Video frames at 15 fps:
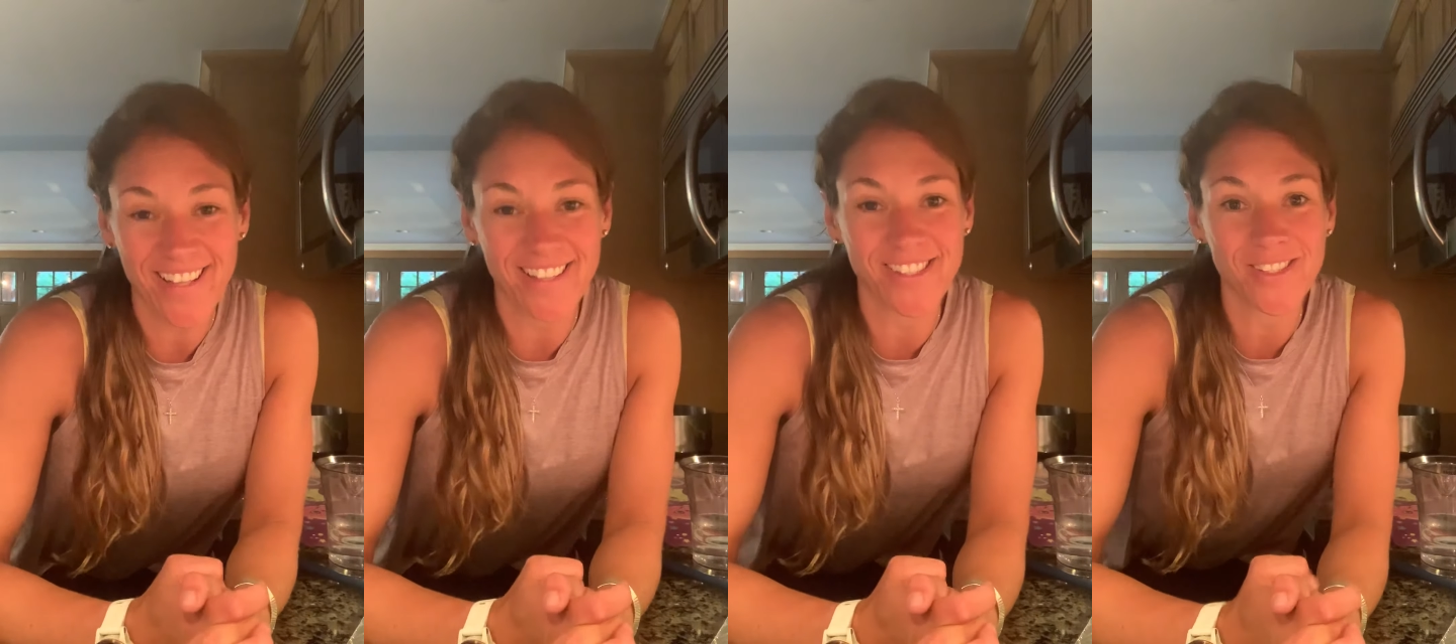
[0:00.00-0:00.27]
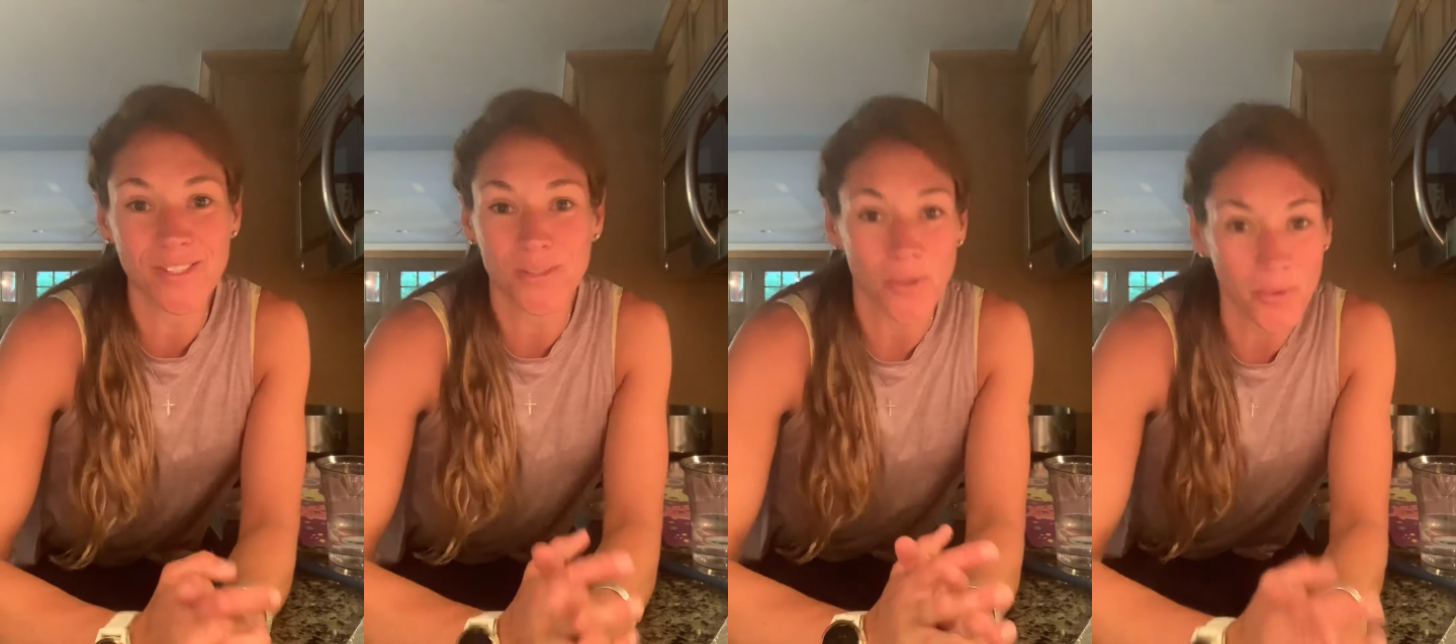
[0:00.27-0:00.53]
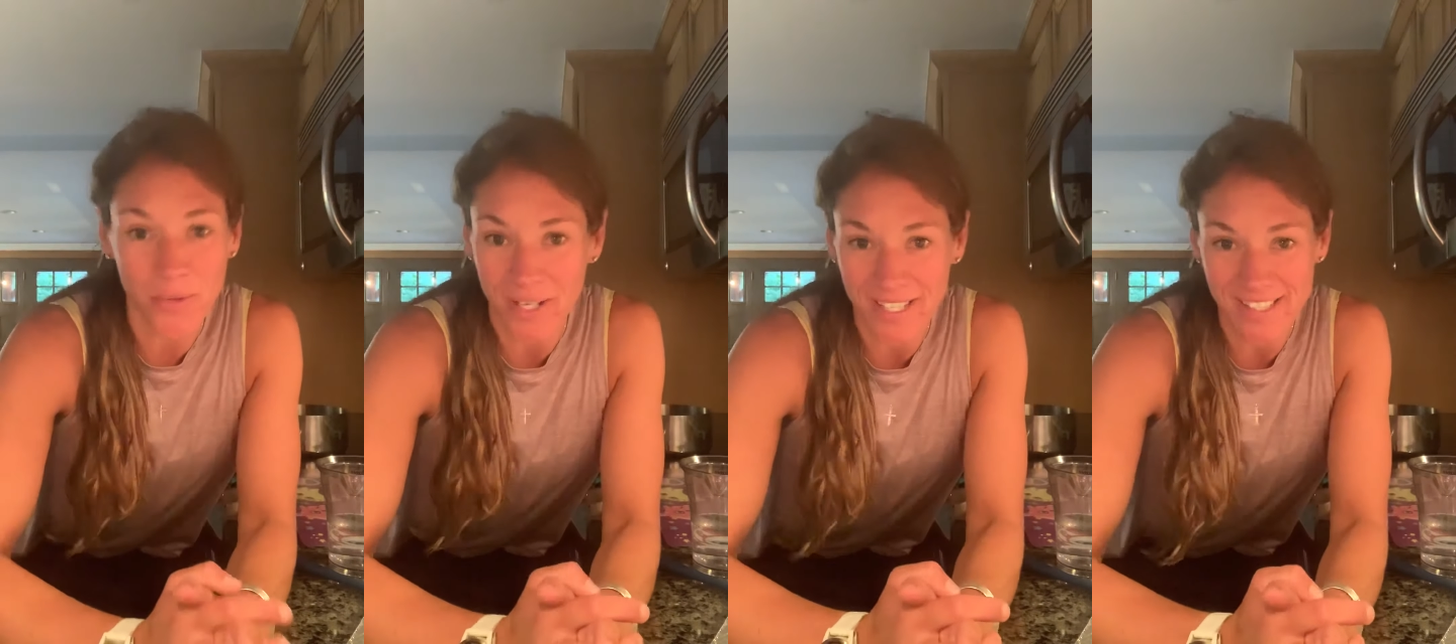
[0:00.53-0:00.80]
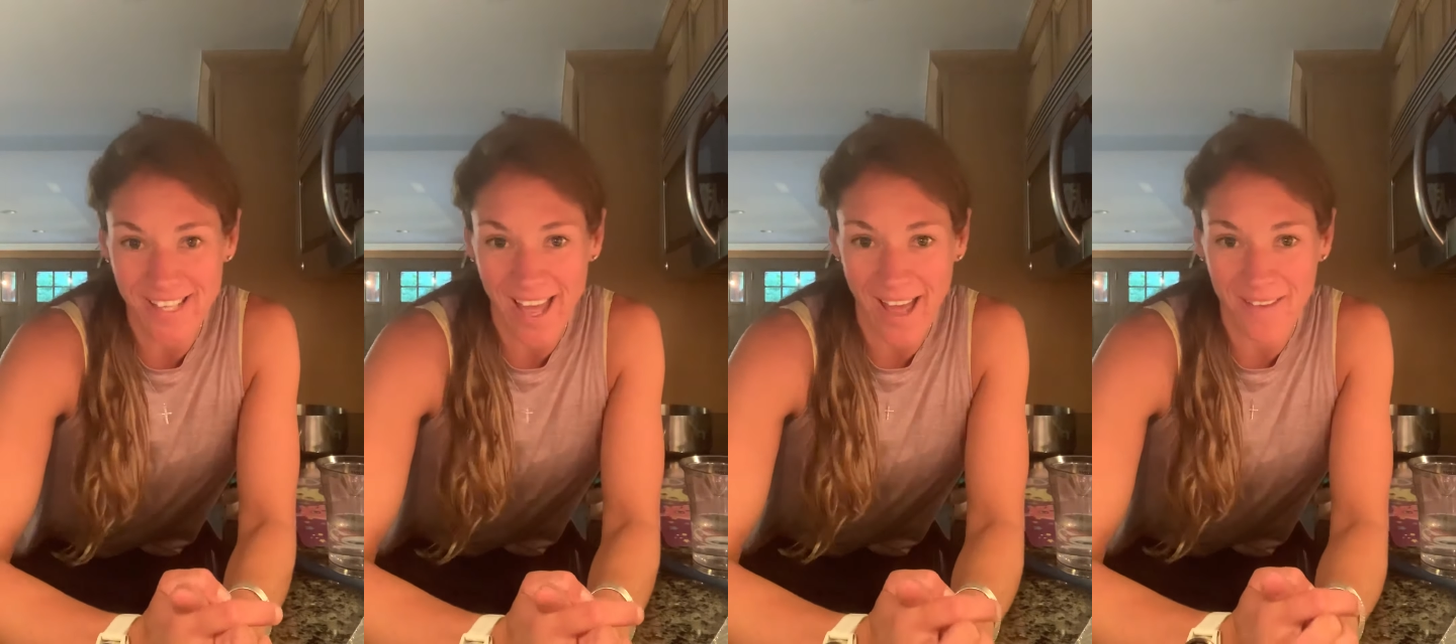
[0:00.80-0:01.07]
It's so
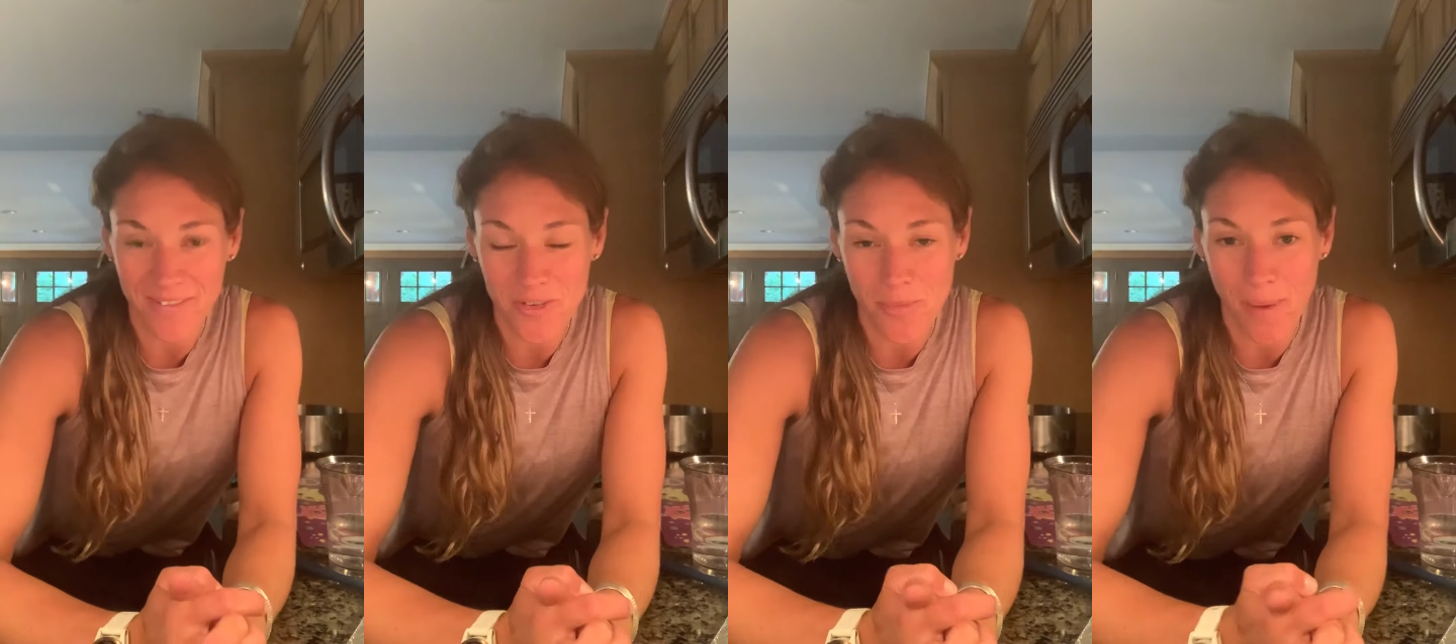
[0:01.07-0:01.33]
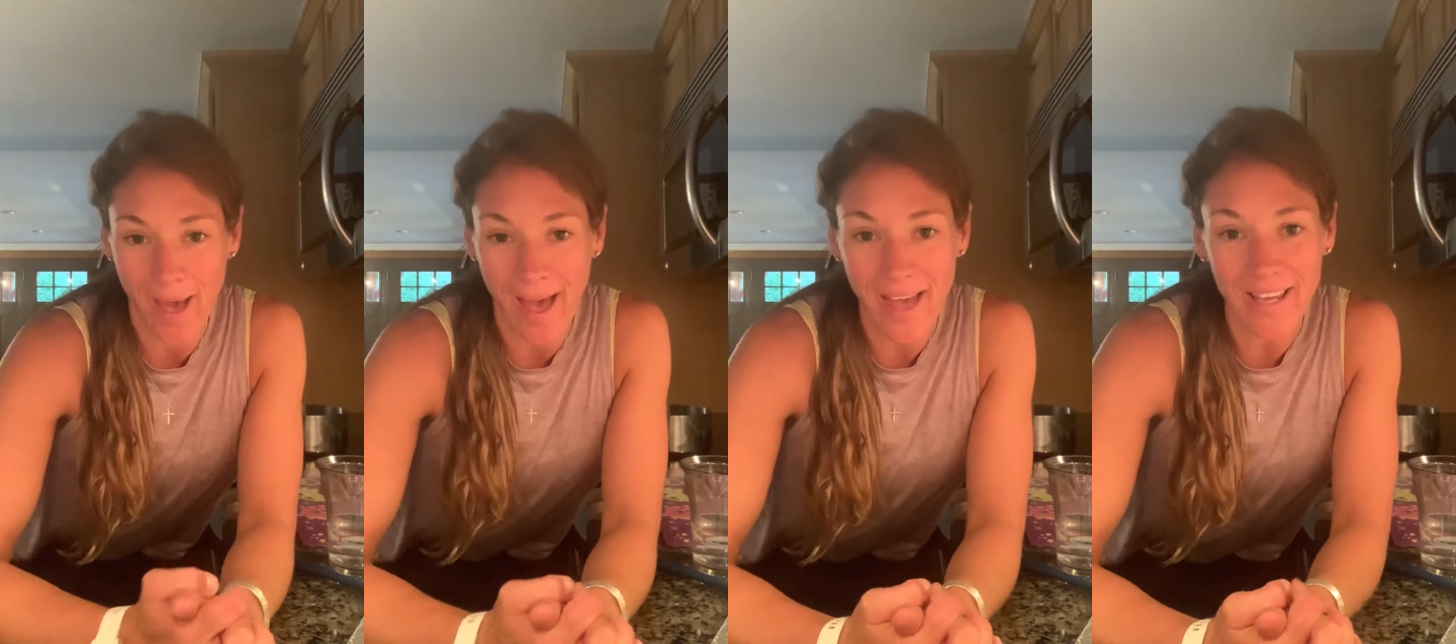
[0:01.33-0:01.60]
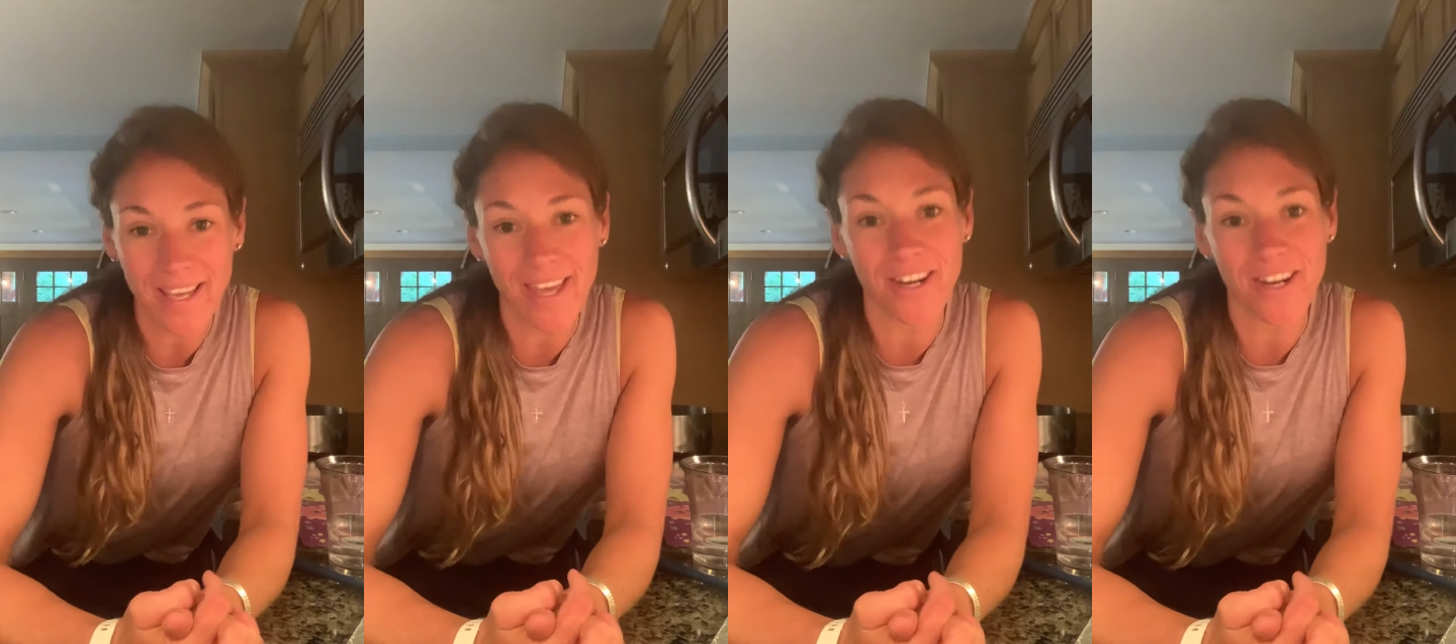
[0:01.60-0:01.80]
great to have you back.